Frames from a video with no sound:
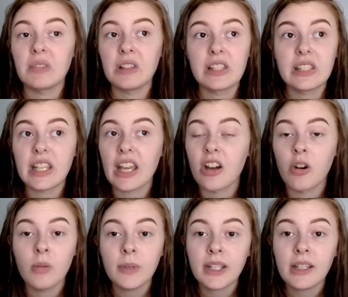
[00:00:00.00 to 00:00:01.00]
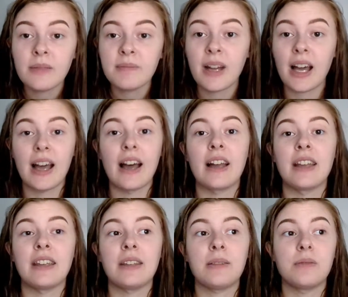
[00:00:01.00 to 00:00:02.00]
stay at home in them,
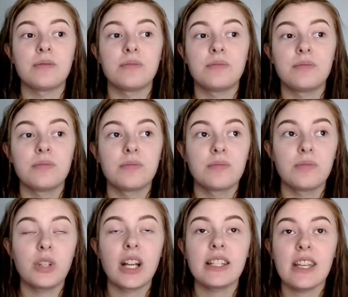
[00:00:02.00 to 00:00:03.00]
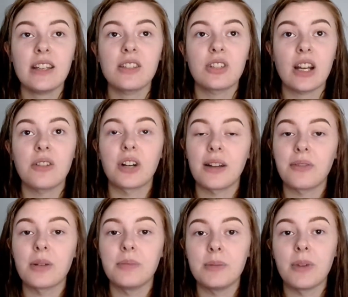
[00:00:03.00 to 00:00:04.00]
when I take a shower I
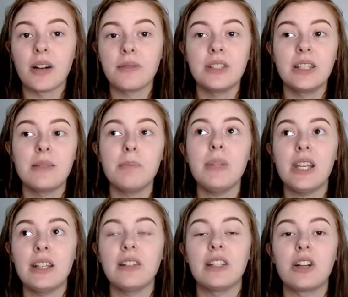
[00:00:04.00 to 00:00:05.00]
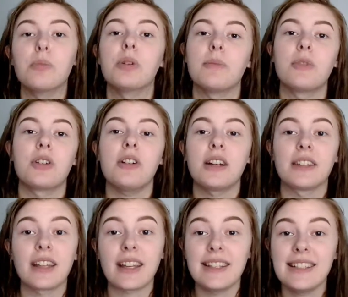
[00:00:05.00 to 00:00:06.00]
rub them off and then immediately go put more on
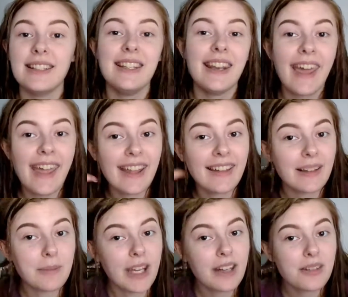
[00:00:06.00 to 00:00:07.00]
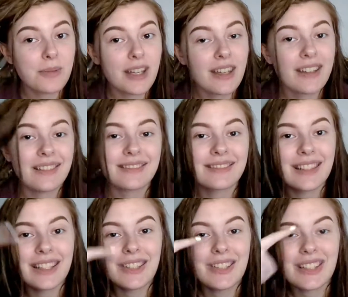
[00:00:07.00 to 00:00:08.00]
like I did today. Like my hair's wet
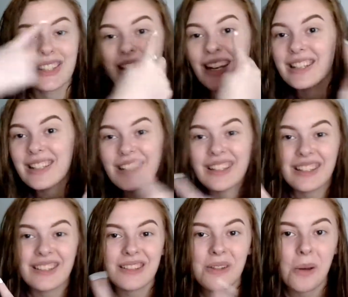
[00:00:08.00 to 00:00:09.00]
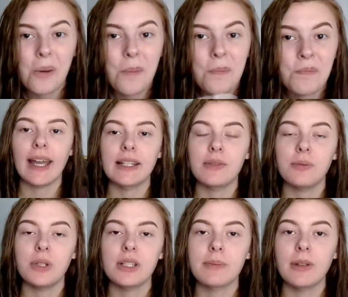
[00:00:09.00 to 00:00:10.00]
and you can see that I did it. So that
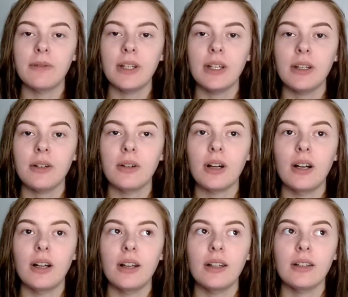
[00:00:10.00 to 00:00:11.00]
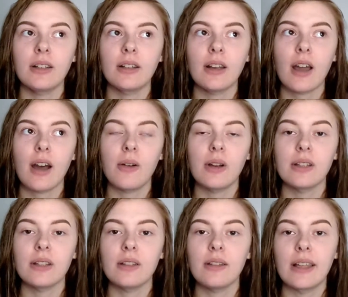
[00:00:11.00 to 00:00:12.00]
was my video on how
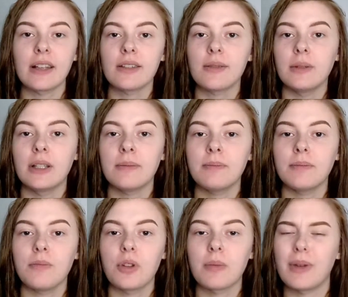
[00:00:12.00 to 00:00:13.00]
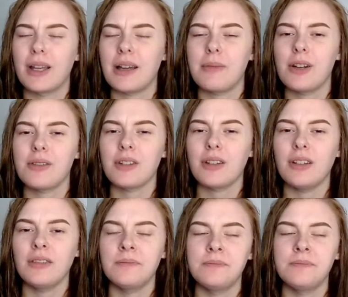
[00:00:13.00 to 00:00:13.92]
I like swim with my eyebrows on.